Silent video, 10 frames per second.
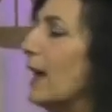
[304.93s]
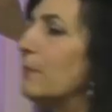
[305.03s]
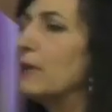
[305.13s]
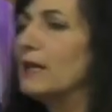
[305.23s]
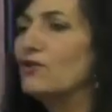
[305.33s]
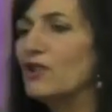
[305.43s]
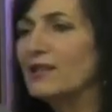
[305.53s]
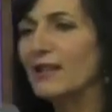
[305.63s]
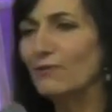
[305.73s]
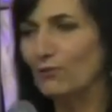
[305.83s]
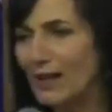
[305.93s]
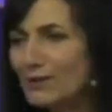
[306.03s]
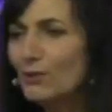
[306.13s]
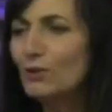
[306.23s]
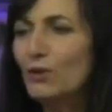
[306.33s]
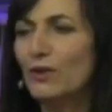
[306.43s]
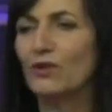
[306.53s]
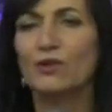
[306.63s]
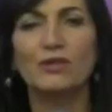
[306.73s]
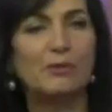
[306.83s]
I mean just in, resolute
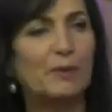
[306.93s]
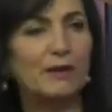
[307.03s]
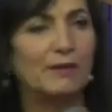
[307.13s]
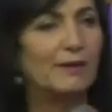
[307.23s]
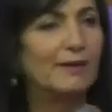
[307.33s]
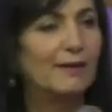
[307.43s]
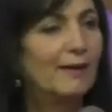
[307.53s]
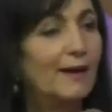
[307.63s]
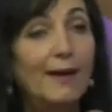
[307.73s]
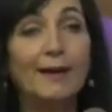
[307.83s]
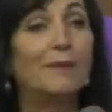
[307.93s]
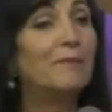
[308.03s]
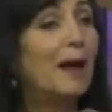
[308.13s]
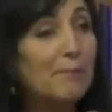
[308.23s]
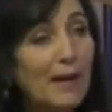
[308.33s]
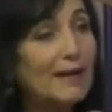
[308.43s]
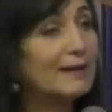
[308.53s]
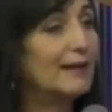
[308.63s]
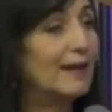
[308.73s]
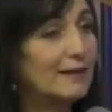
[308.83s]
in your spirit. I am not
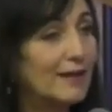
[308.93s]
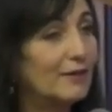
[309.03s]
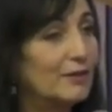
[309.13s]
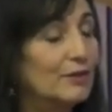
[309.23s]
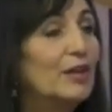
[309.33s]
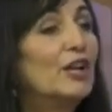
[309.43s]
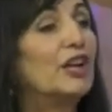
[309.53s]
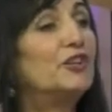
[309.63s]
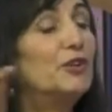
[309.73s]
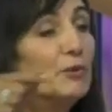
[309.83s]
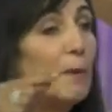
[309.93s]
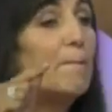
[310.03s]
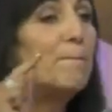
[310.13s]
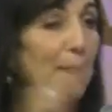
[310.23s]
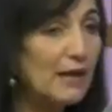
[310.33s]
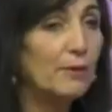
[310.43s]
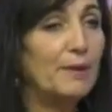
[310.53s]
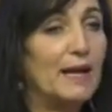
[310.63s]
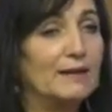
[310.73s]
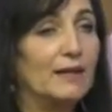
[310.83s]
backing down, devil, and you were better
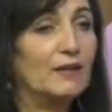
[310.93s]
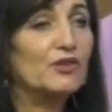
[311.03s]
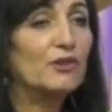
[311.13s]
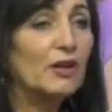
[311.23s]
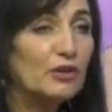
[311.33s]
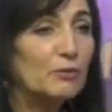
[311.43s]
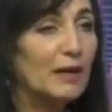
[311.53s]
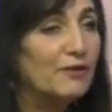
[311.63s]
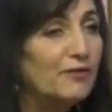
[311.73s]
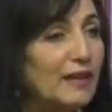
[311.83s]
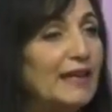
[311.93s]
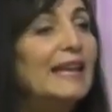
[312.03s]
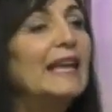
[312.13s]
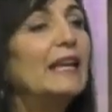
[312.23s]
back down because you're under my feet.